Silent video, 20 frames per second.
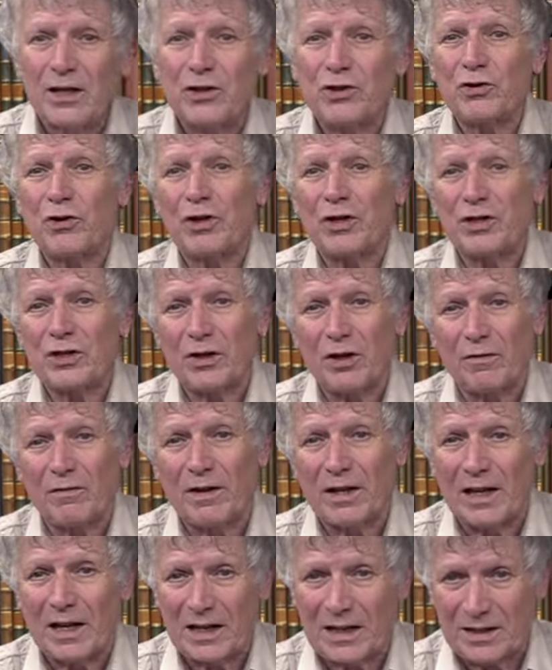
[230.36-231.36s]
choice of
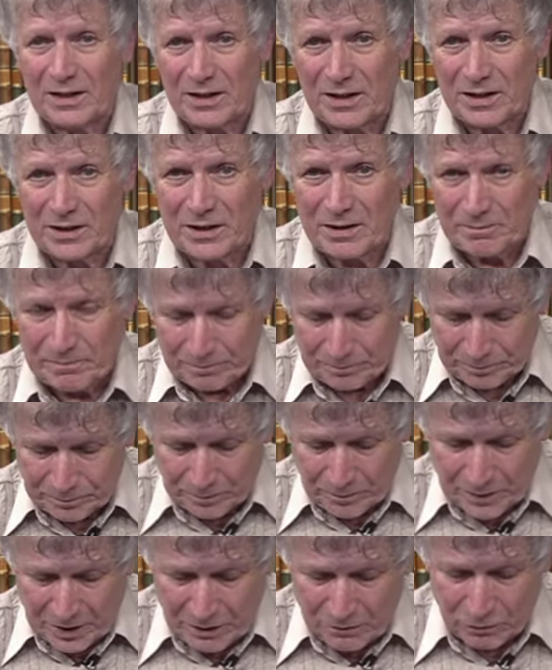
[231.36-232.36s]
alliances.
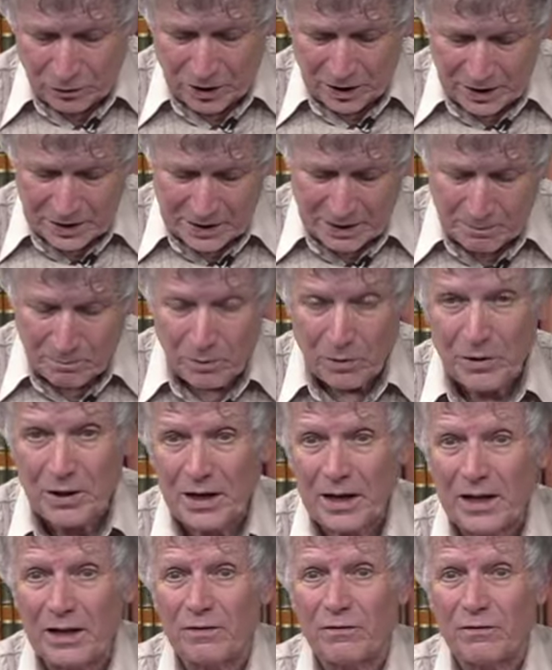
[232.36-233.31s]
For example, the